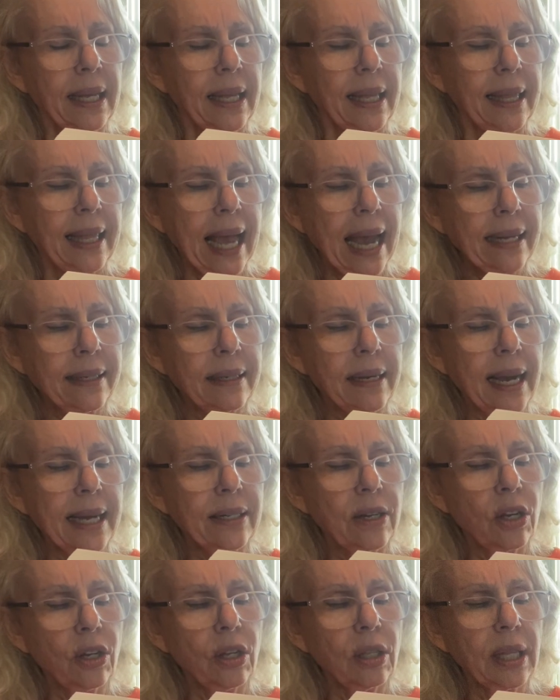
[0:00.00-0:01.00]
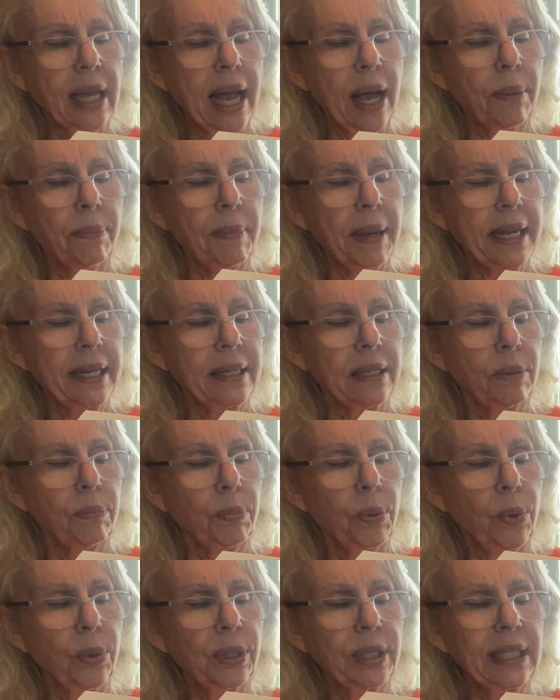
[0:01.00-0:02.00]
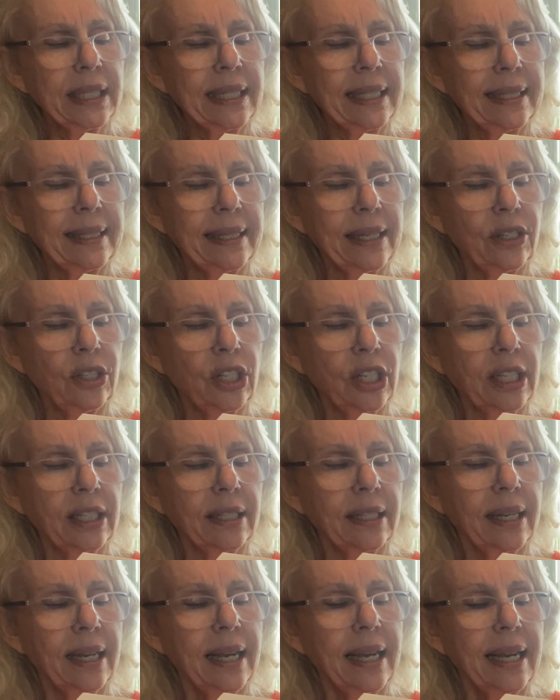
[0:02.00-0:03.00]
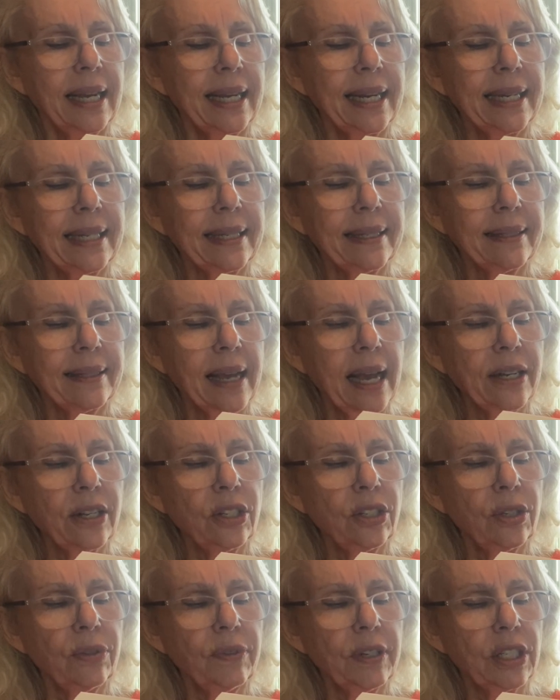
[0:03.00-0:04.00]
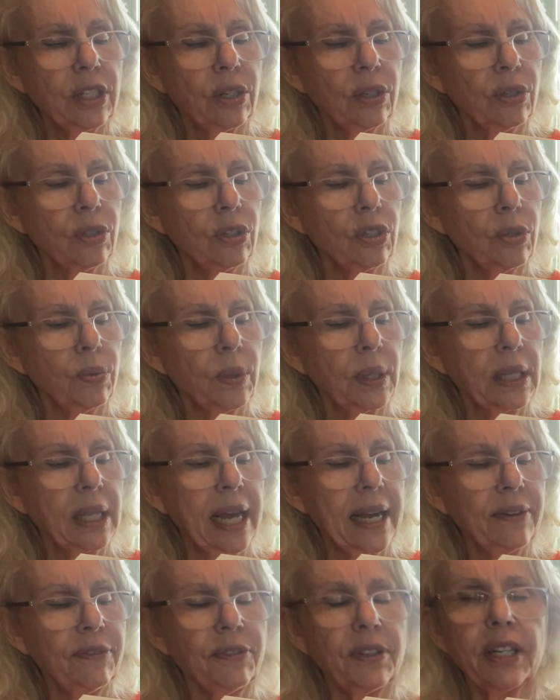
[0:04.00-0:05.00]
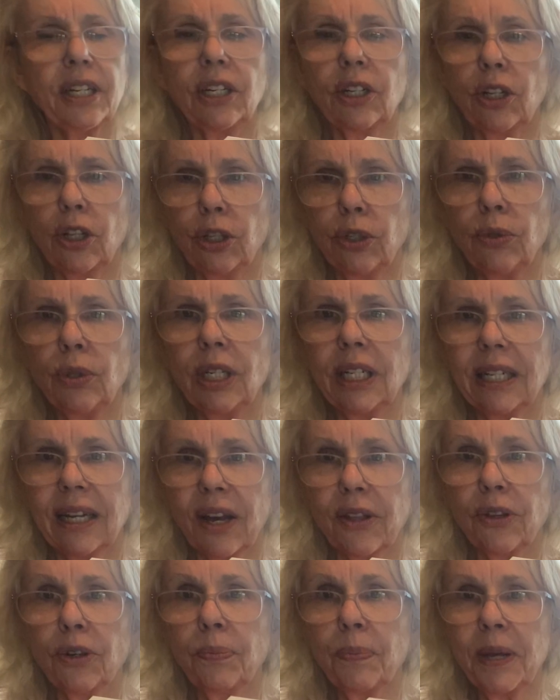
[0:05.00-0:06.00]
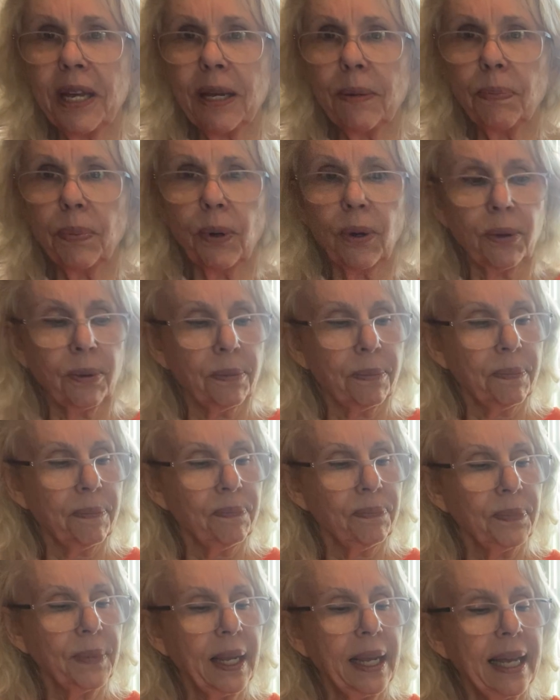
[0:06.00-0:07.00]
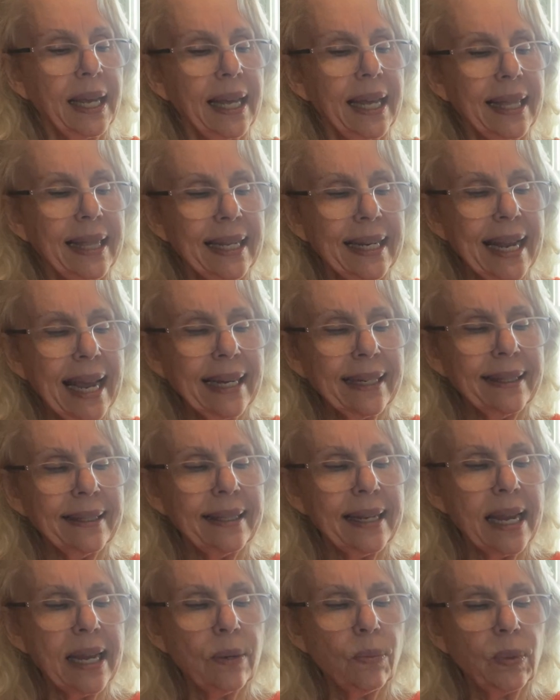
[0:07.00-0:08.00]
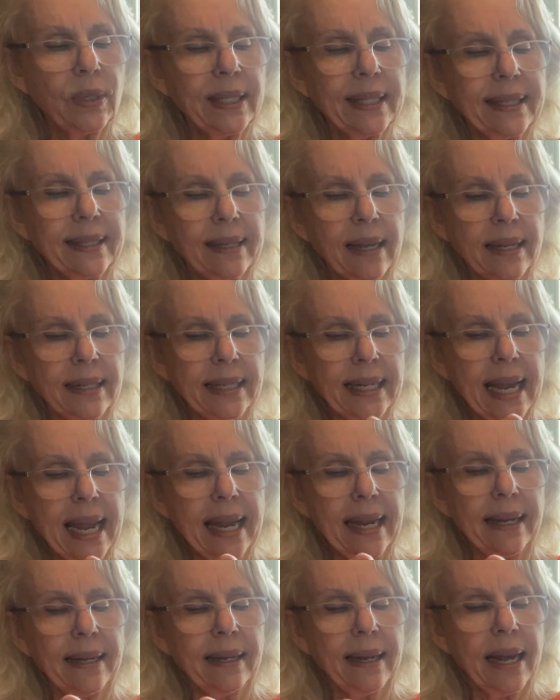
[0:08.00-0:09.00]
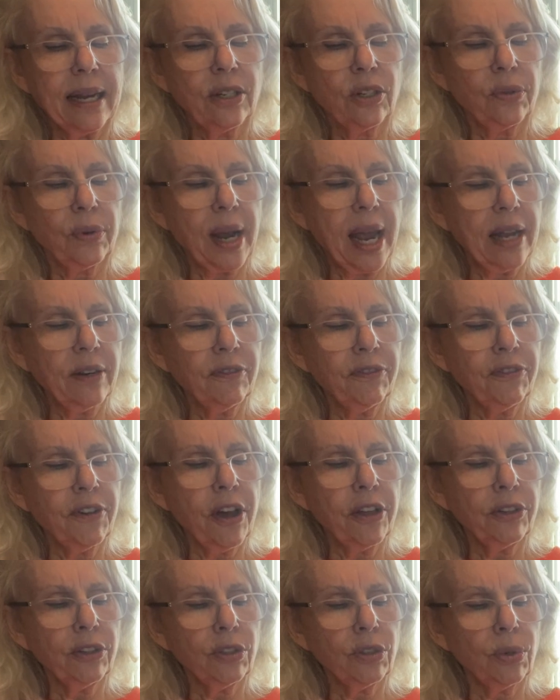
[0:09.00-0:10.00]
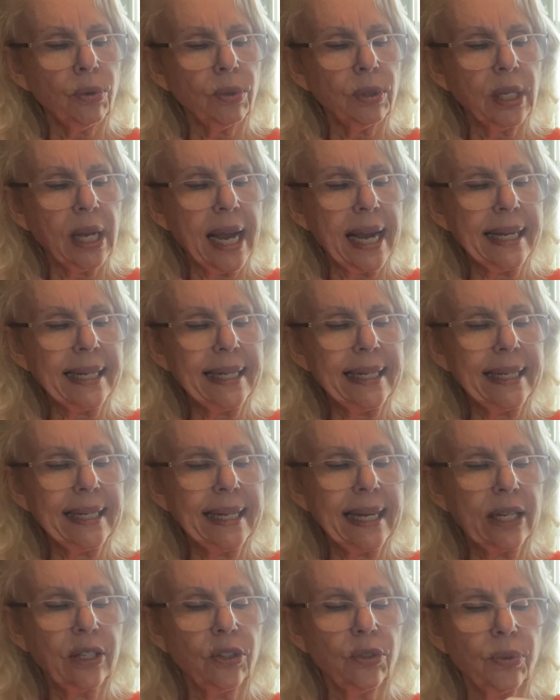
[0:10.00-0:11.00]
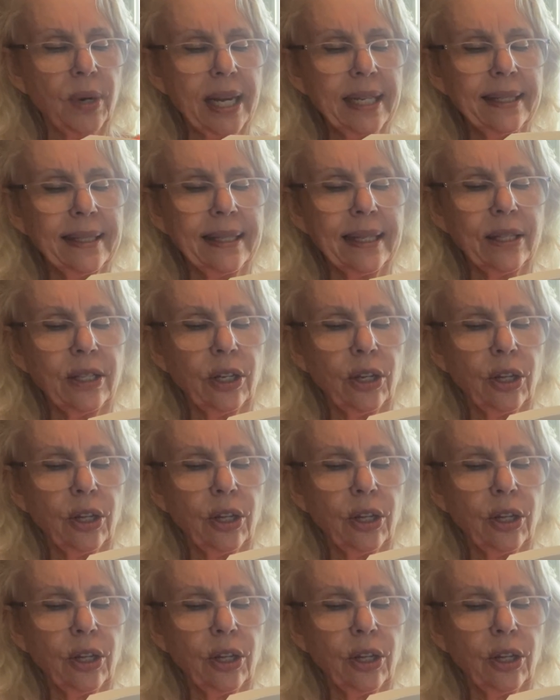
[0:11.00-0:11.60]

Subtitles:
That night, Uncle Alp made an important decision. He decided to return to a life that included other people. The next day was Sunday, and Grandfather told Heidi to get dressed in the